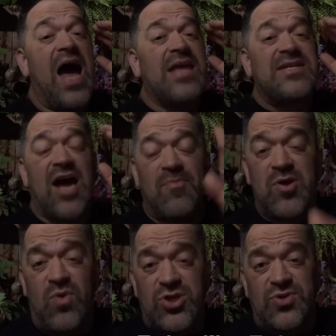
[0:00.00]
Tell me
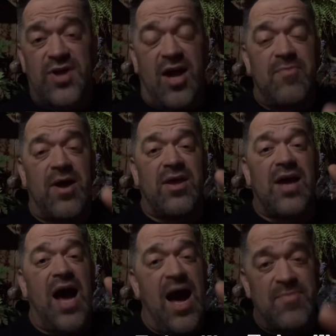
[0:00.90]
what you thought about
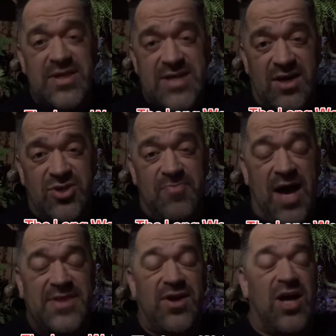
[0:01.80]
it. I'm going to tell you
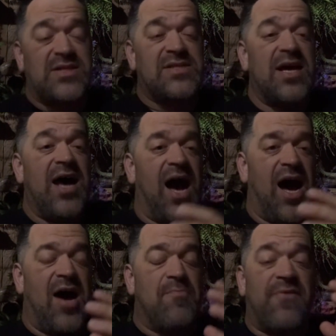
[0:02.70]
my thoughts.
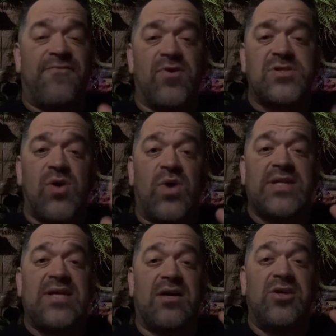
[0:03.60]
But first, I want
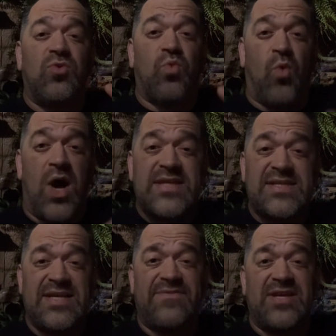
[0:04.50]
to tell you what
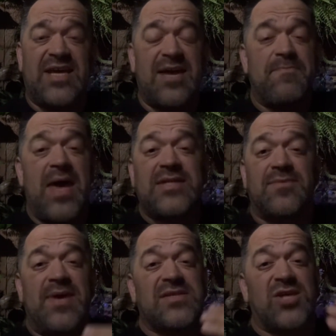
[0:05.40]
Stephen King meant to
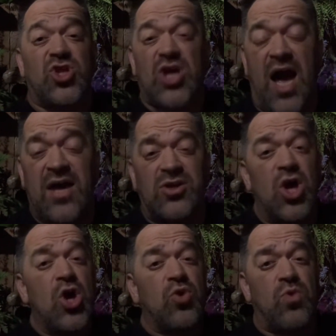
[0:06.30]
me as a child
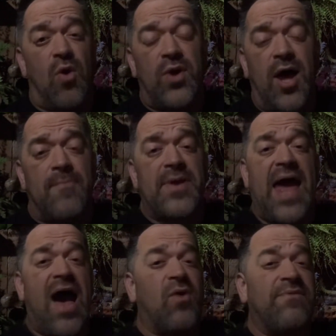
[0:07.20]
growing up and
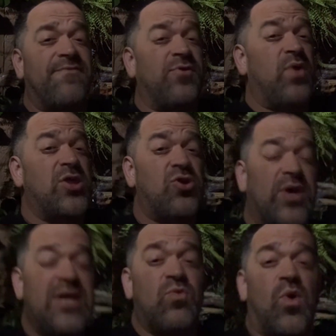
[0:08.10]
how influential
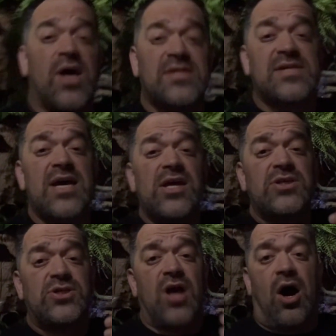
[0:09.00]
he was
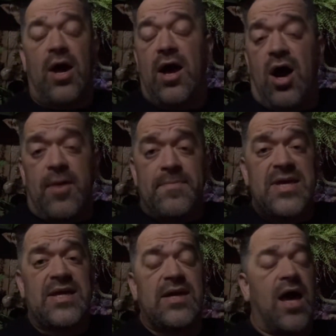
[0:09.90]
on me.